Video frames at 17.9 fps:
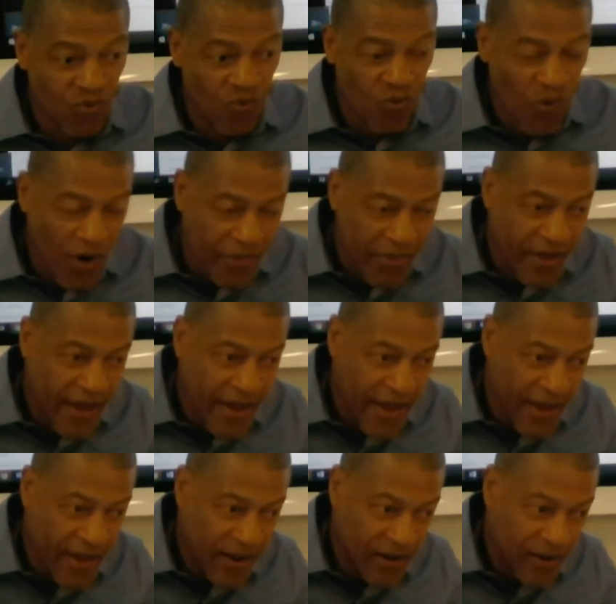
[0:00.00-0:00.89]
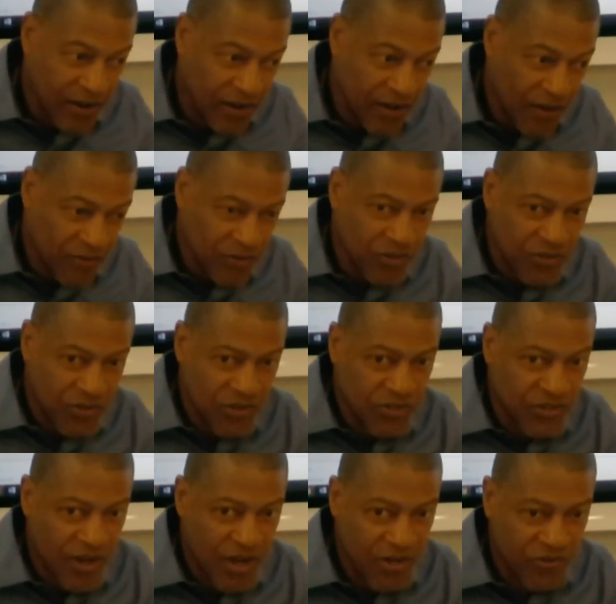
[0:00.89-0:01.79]
why that levels of
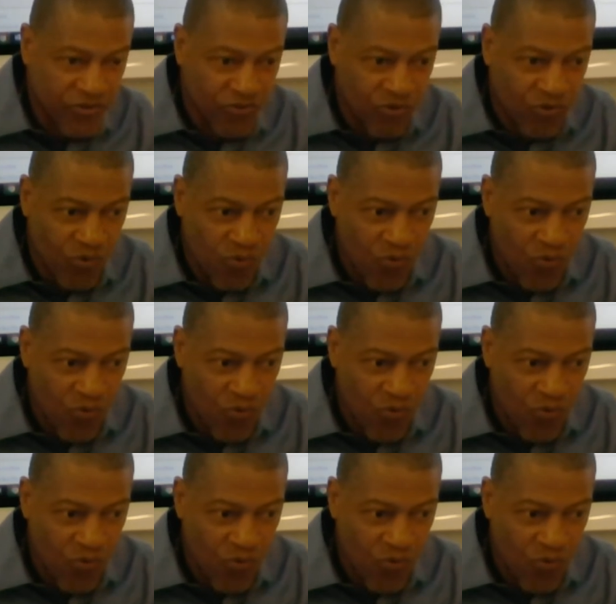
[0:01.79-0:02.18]
testosterone